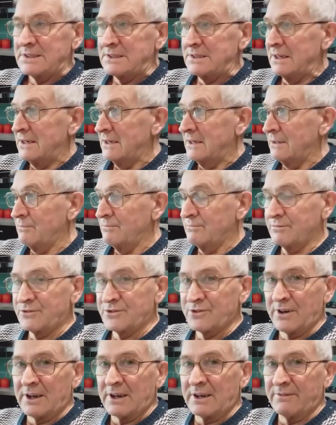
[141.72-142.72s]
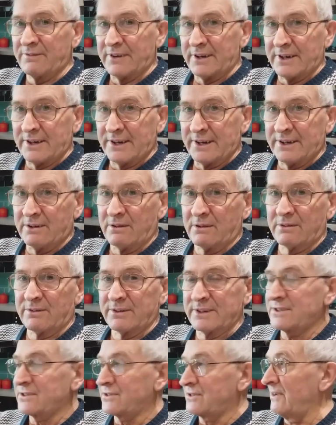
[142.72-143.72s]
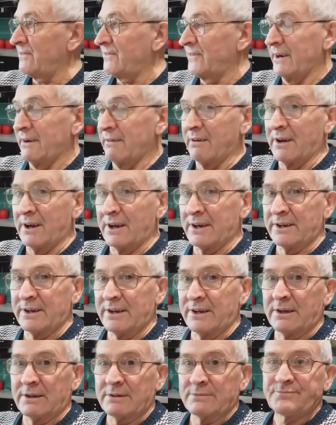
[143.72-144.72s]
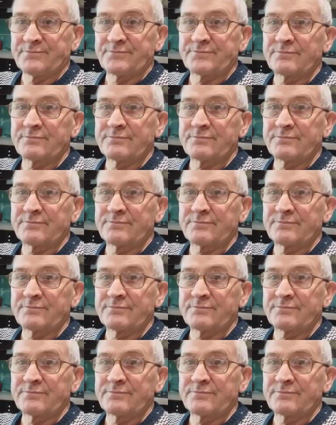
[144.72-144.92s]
um, driving in all this traffic around here.